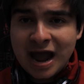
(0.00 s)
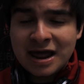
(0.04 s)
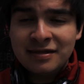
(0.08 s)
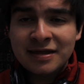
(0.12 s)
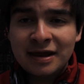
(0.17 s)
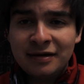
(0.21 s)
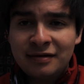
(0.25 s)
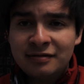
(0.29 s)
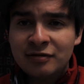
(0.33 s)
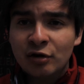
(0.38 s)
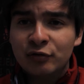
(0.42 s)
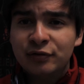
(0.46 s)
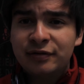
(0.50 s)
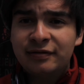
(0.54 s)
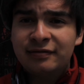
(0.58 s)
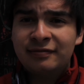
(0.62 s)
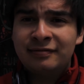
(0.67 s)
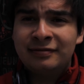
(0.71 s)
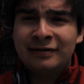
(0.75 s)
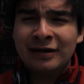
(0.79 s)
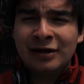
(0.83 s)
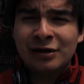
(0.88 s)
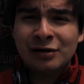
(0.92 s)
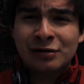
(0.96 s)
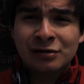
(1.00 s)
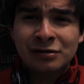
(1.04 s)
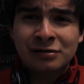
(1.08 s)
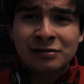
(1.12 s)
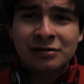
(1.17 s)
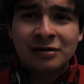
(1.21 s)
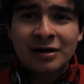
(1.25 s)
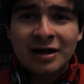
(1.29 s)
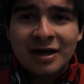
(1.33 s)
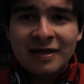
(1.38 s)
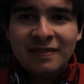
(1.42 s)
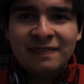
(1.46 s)
and that's so still,
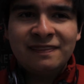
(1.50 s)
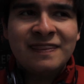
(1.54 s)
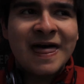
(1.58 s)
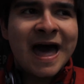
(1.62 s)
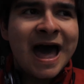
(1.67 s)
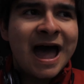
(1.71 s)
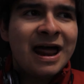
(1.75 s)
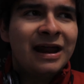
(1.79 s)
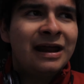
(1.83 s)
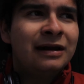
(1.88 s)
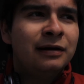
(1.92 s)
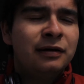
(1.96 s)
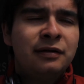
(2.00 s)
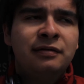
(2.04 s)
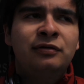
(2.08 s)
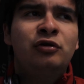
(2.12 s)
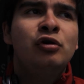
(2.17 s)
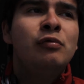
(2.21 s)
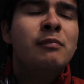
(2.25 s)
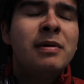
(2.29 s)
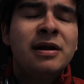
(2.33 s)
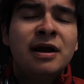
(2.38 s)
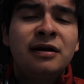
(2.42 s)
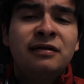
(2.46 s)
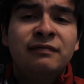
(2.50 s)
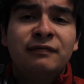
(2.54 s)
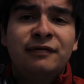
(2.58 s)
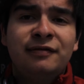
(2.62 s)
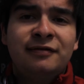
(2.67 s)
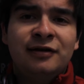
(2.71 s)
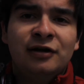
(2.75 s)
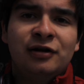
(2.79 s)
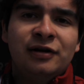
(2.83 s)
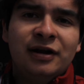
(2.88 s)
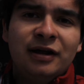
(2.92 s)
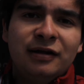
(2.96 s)
that, and it's 2 minutes of
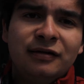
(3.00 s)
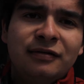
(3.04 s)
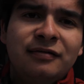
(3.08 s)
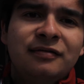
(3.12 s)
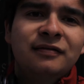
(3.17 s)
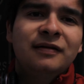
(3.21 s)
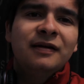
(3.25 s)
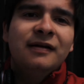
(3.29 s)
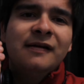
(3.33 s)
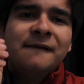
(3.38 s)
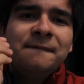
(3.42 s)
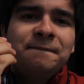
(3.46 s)
stillness,